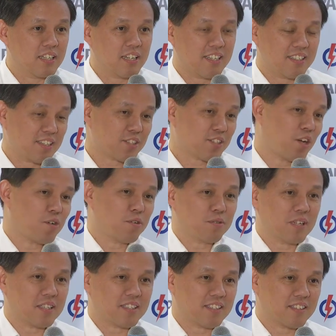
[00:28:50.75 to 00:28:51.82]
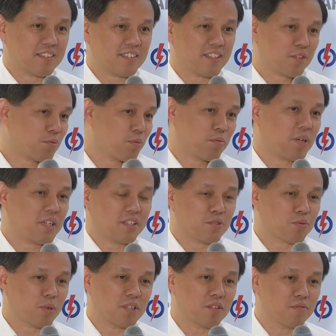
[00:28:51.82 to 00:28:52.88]
and that's how I think that's why
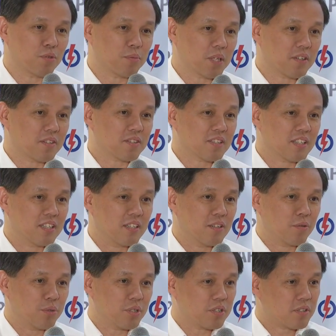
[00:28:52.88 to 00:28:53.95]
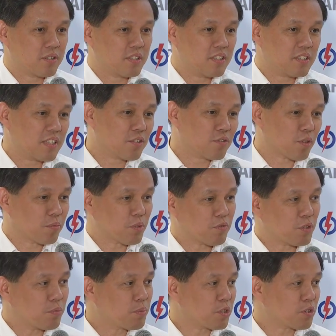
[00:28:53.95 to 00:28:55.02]
it's wonderful, because we see things from
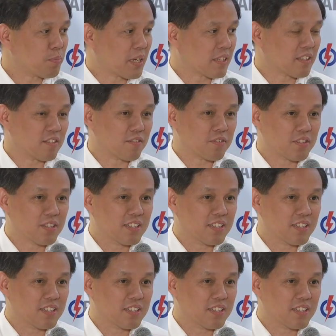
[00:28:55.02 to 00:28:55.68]
different perspectives,